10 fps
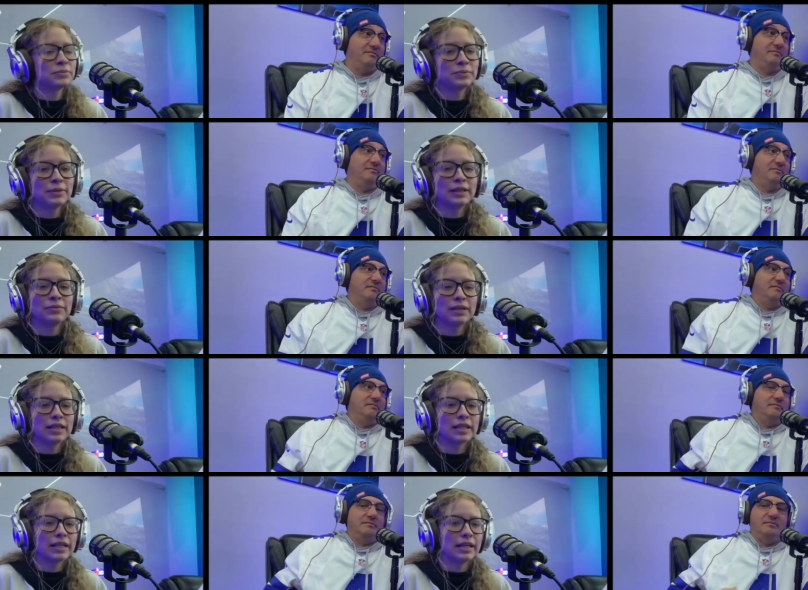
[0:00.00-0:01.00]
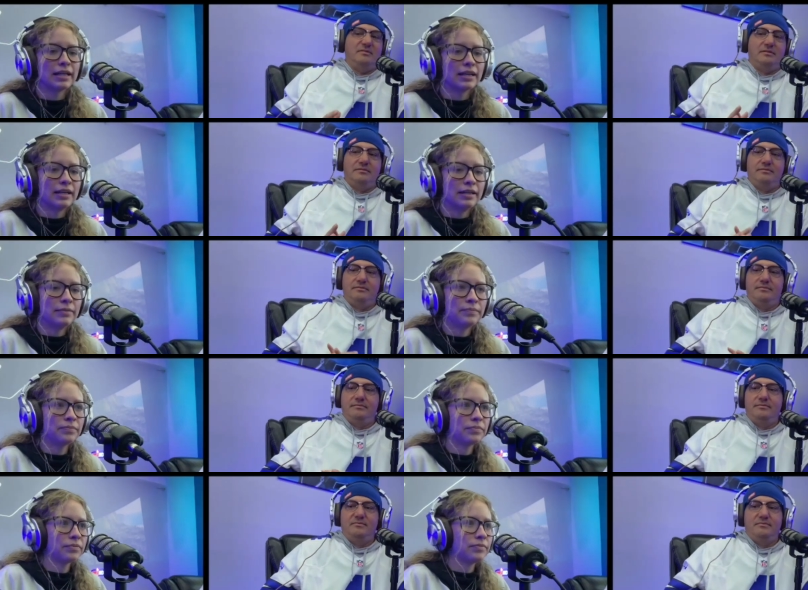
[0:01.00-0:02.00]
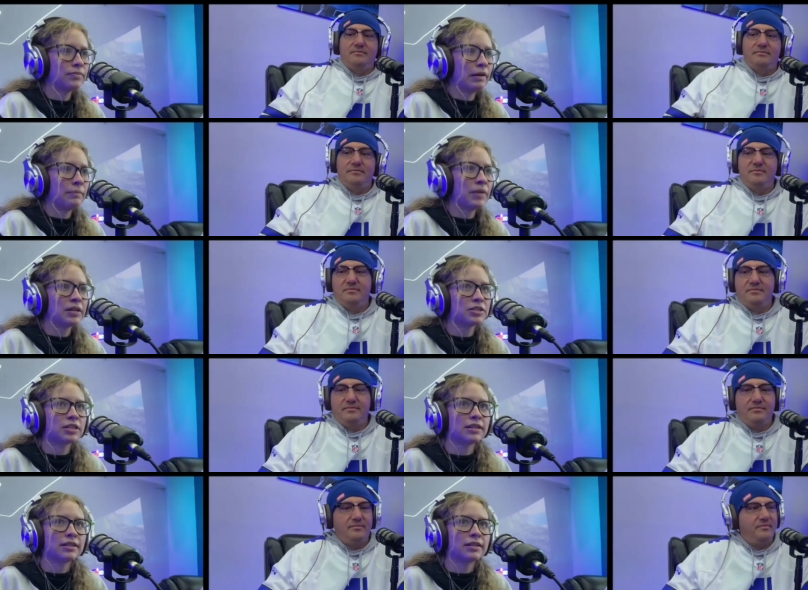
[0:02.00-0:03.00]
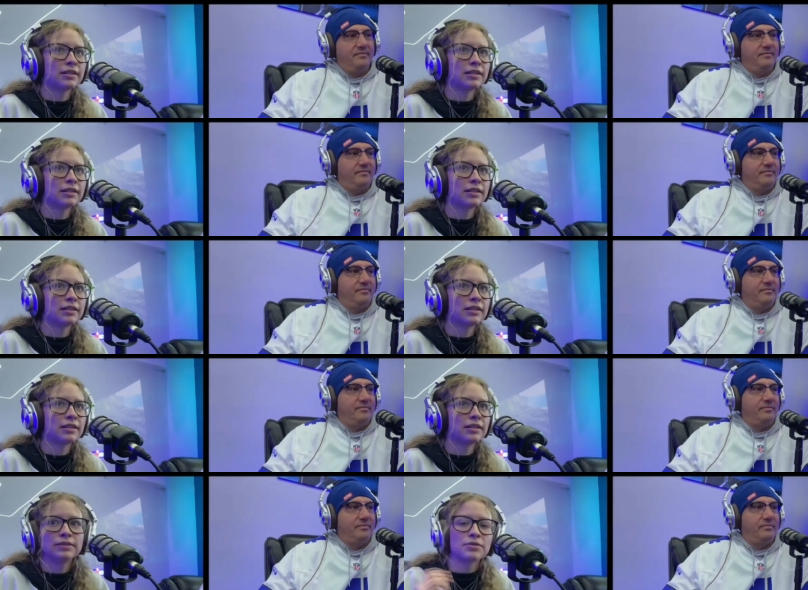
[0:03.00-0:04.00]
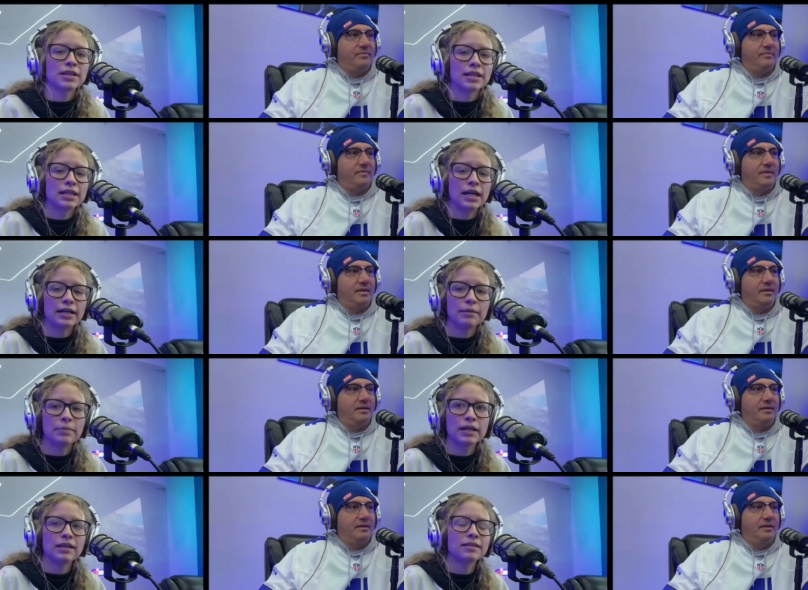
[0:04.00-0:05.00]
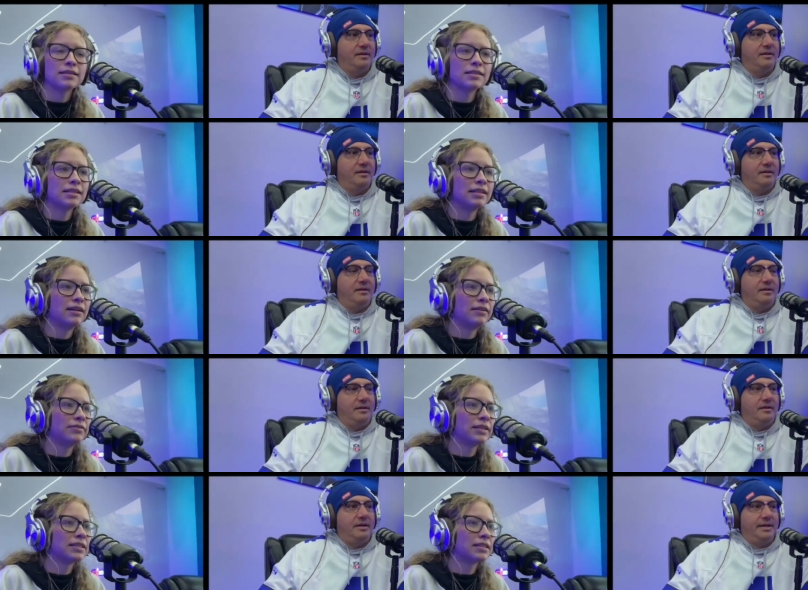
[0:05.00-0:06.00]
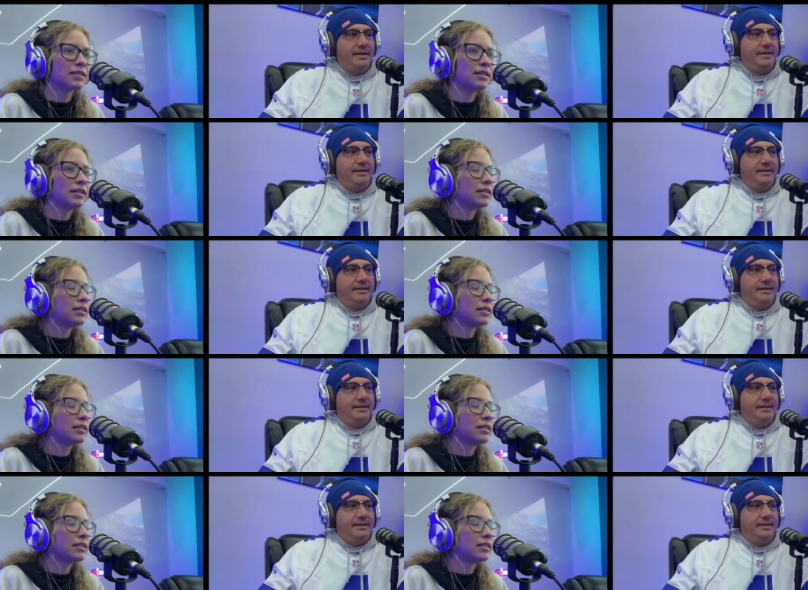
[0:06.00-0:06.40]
Speaker 1: good. Really, really good. Um, I'm not sure if Michigan has really gone up against an offense as good